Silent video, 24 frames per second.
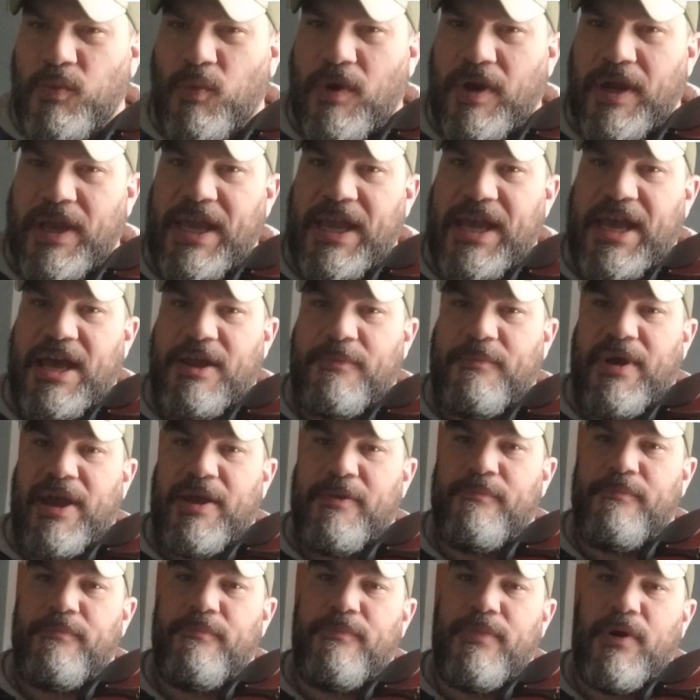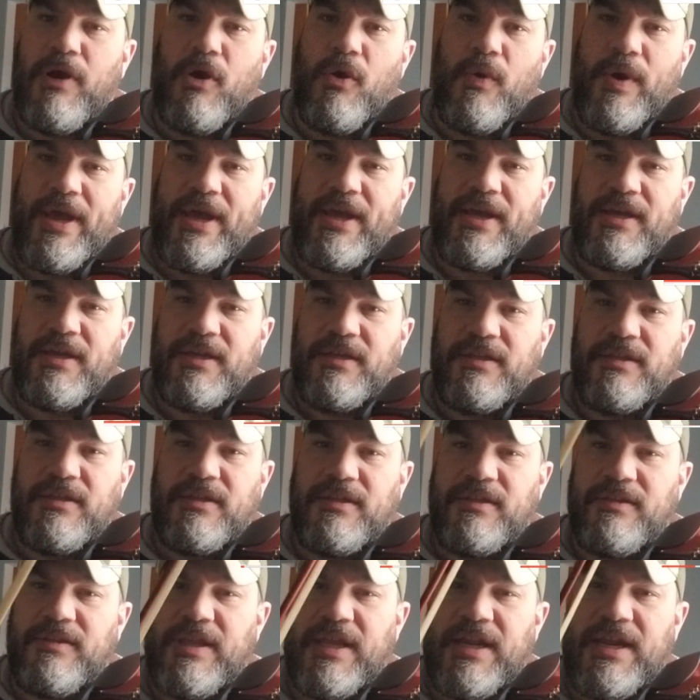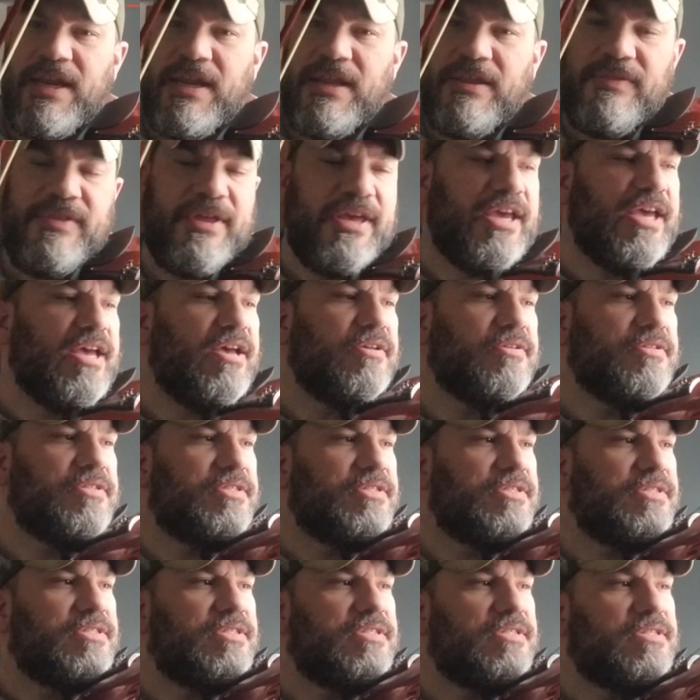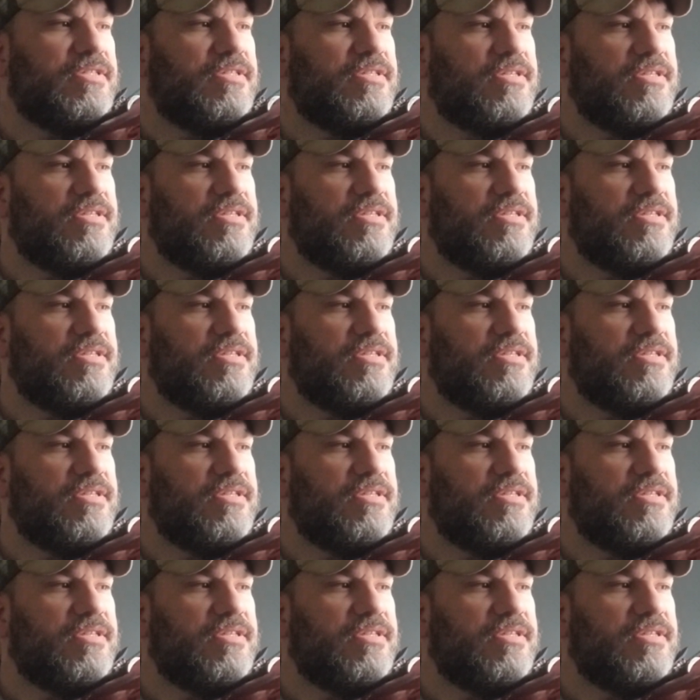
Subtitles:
working on my bowing than anything else, and